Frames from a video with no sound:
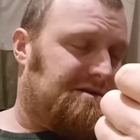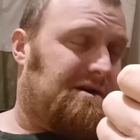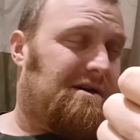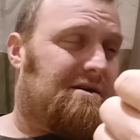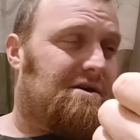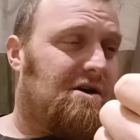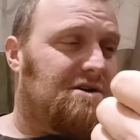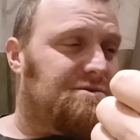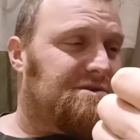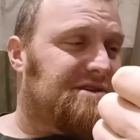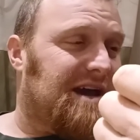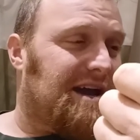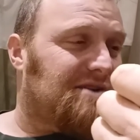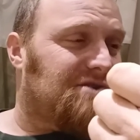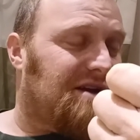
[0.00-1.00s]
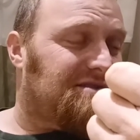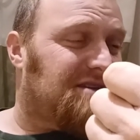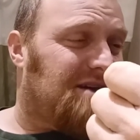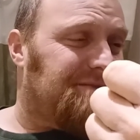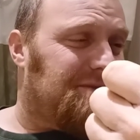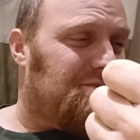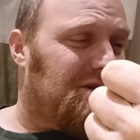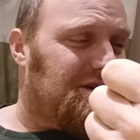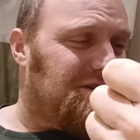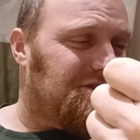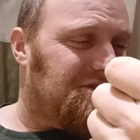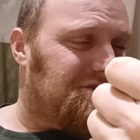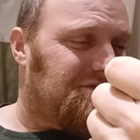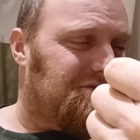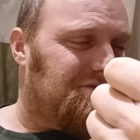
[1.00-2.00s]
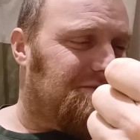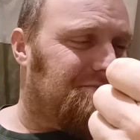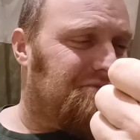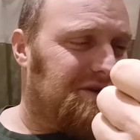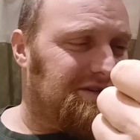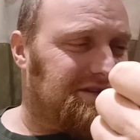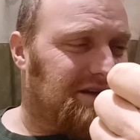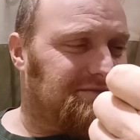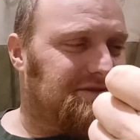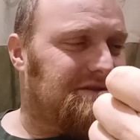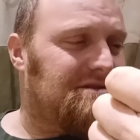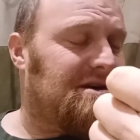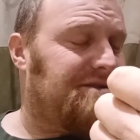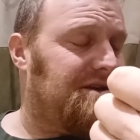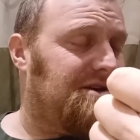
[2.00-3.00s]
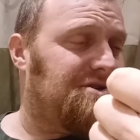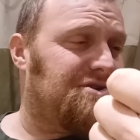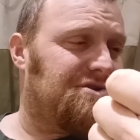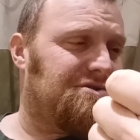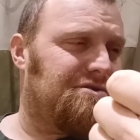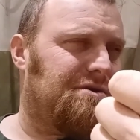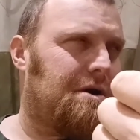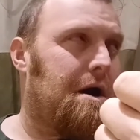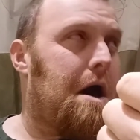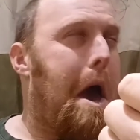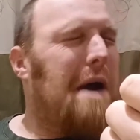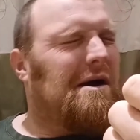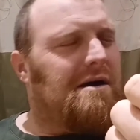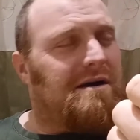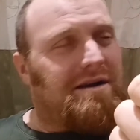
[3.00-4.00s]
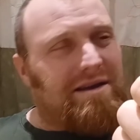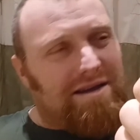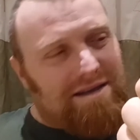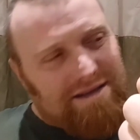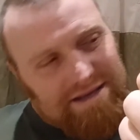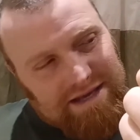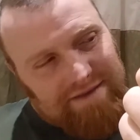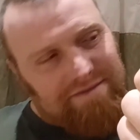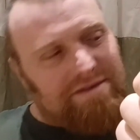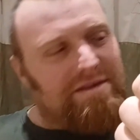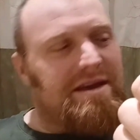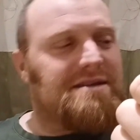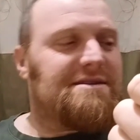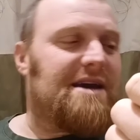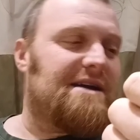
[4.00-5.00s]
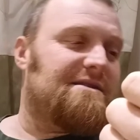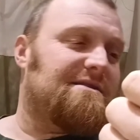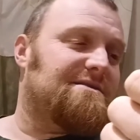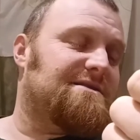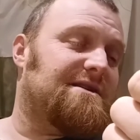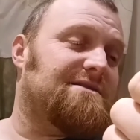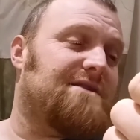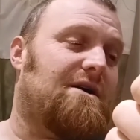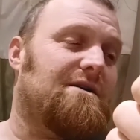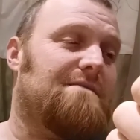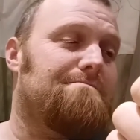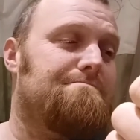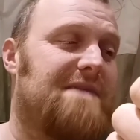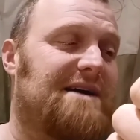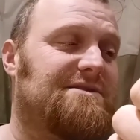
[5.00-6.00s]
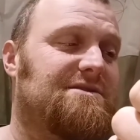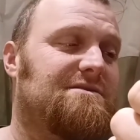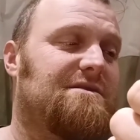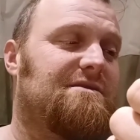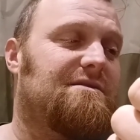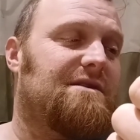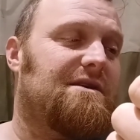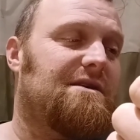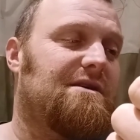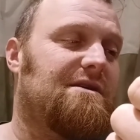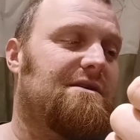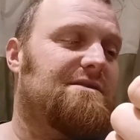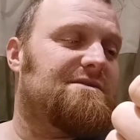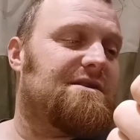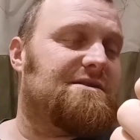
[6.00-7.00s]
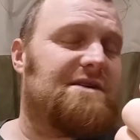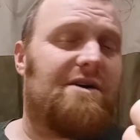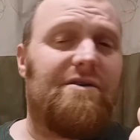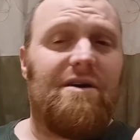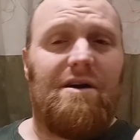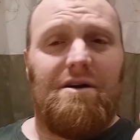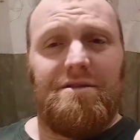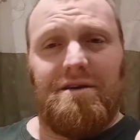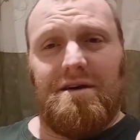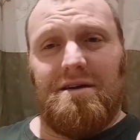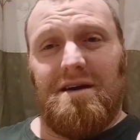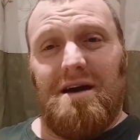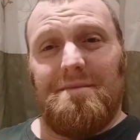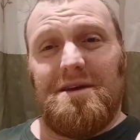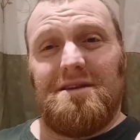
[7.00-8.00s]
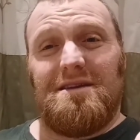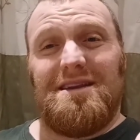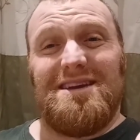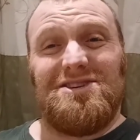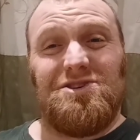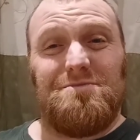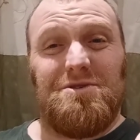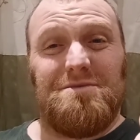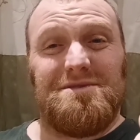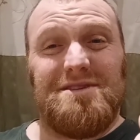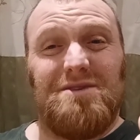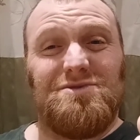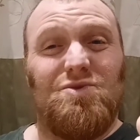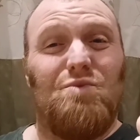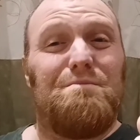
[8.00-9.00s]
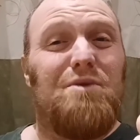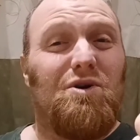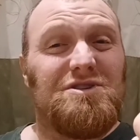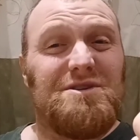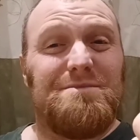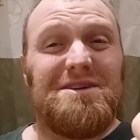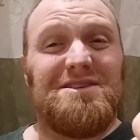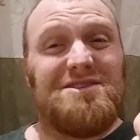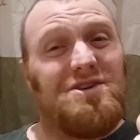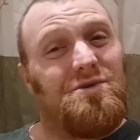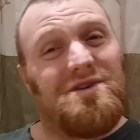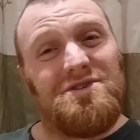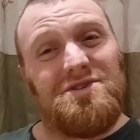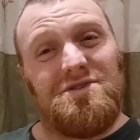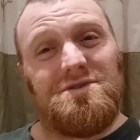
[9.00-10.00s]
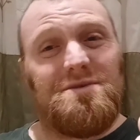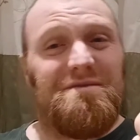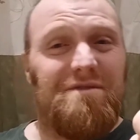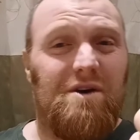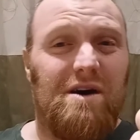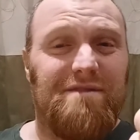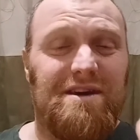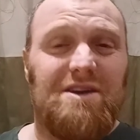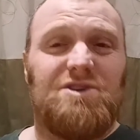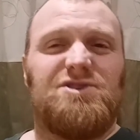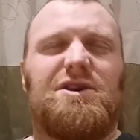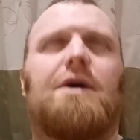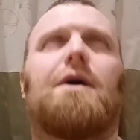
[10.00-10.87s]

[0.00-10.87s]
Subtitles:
guys with tank tracks come in one issue, the priest comes in another issue. Given their tendencies, I'd imagine that the Skitarii are either going to come in an issue by themselves or possibly 2 issues with 5 each.